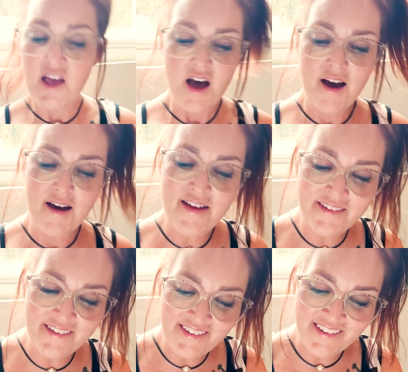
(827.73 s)

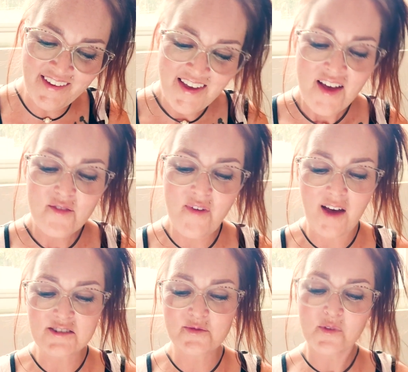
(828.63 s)

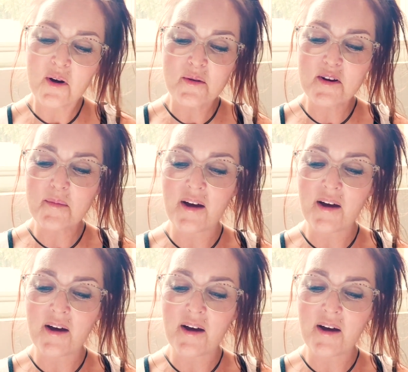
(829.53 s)
Fast forward about